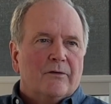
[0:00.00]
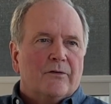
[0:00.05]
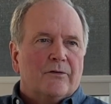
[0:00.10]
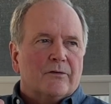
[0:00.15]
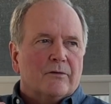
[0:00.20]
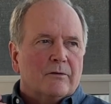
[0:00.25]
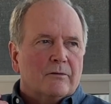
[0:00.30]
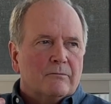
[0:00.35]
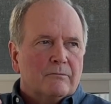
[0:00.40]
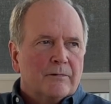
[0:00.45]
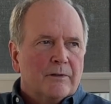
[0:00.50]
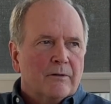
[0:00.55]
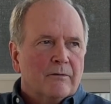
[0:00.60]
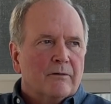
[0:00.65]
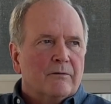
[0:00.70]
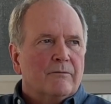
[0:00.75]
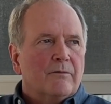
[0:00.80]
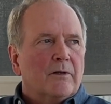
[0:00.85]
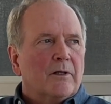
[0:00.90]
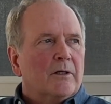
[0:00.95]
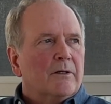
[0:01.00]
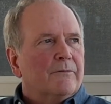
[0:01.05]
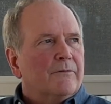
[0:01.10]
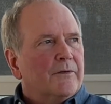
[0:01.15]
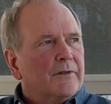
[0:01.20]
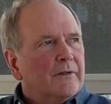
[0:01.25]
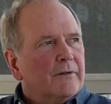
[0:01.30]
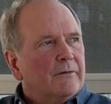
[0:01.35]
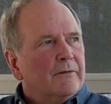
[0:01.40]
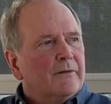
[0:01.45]
So we were involved
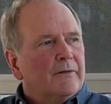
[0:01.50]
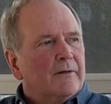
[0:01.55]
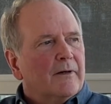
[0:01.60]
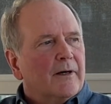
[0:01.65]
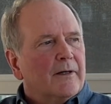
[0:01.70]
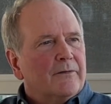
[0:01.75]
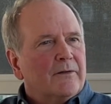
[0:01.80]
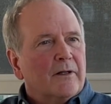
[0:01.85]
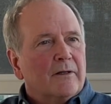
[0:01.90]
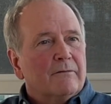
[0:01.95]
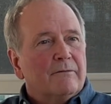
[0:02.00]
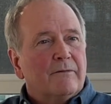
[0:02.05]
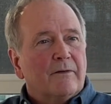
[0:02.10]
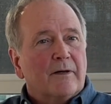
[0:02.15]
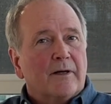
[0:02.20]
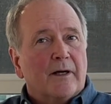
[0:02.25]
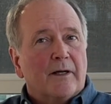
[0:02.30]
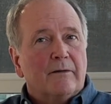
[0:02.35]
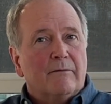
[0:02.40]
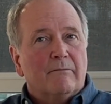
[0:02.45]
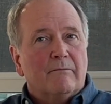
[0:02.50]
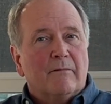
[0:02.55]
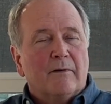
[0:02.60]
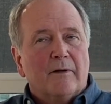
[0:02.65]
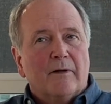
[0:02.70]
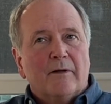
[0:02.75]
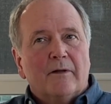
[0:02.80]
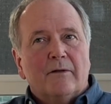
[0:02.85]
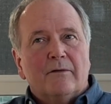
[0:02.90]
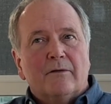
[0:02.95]
in identifying
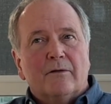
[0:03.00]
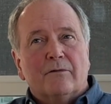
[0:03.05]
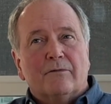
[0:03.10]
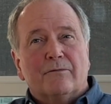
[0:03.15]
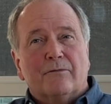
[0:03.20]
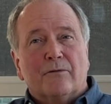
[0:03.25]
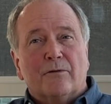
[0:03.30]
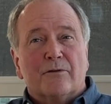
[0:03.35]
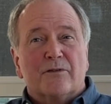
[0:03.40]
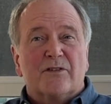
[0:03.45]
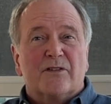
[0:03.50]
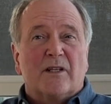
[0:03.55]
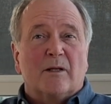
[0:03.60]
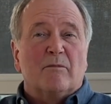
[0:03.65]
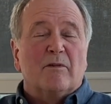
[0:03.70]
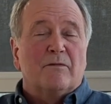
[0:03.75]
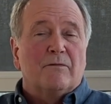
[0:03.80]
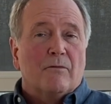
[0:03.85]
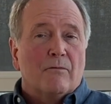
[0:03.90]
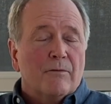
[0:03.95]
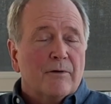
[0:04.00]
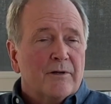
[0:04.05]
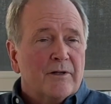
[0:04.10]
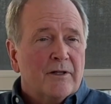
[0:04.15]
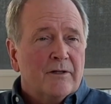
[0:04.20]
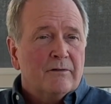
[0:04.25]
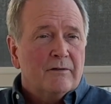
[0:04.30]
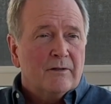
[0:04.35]
the first semaphorin in